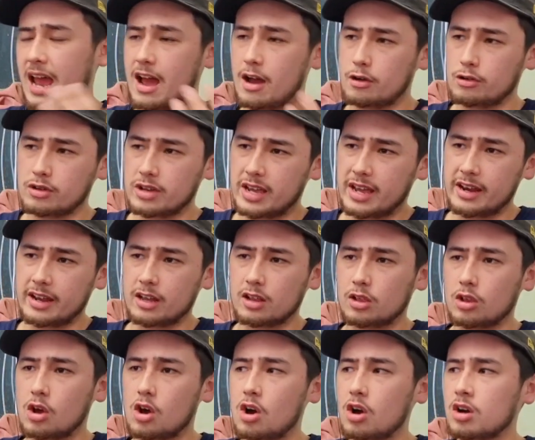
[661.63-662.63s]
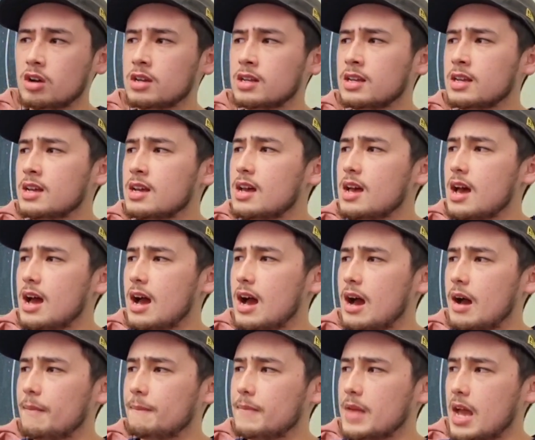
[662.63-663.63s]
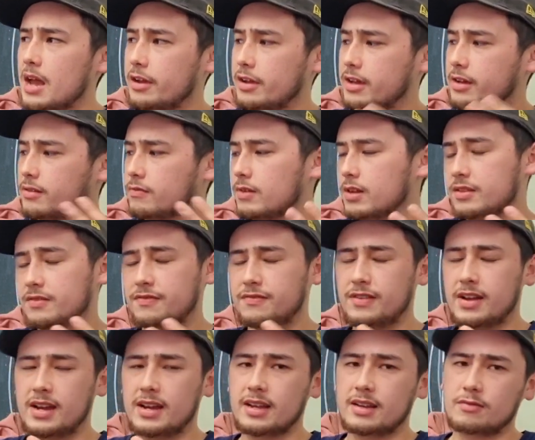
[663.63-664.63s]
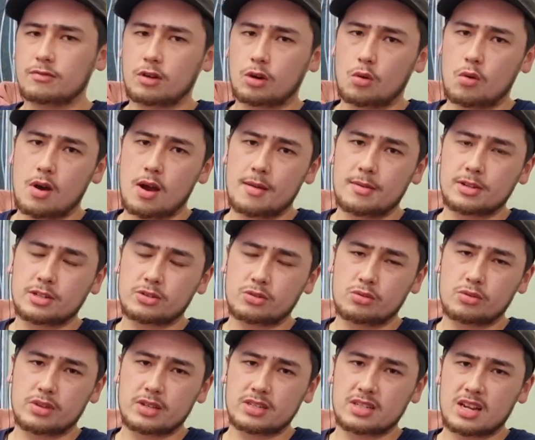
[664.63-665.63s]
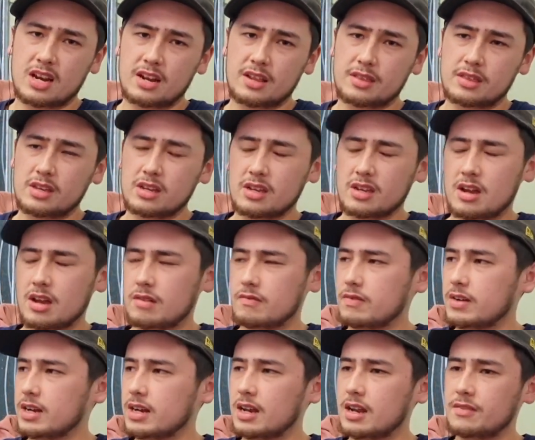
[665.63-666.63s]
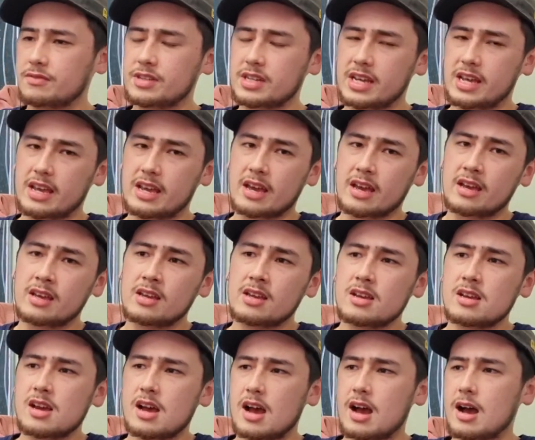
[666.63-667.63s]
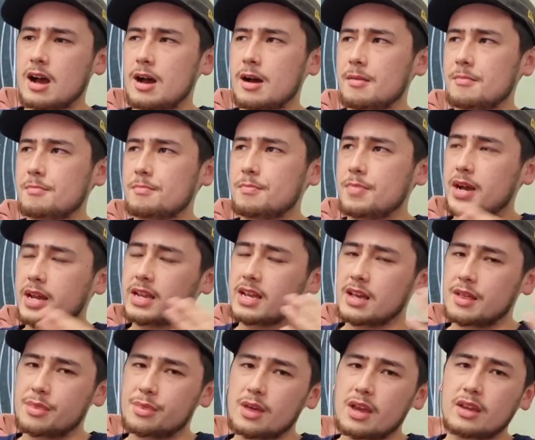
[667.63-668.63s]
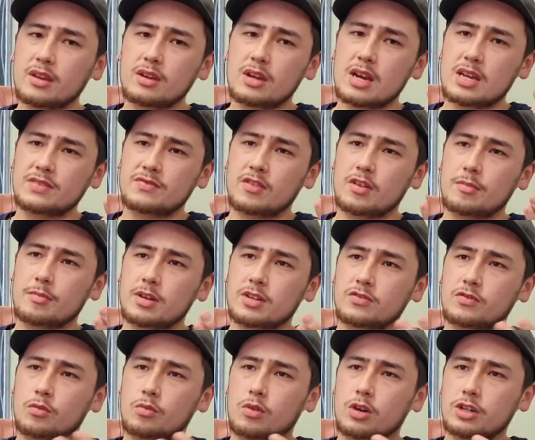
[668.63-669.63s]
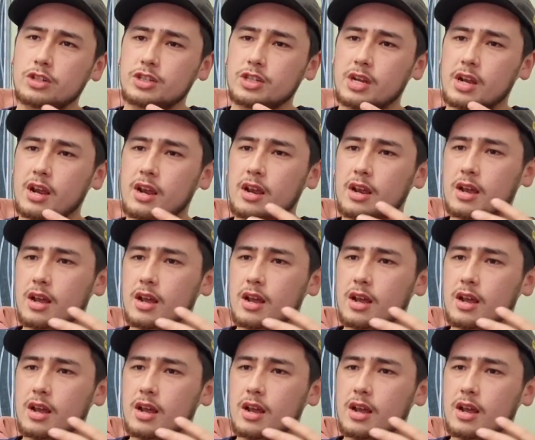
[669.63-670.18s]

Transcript: how you're getting along, how you get around the feeding requirements, all this kind of thing, I'd really love to hear. But yeah, thank you guys very much for watching.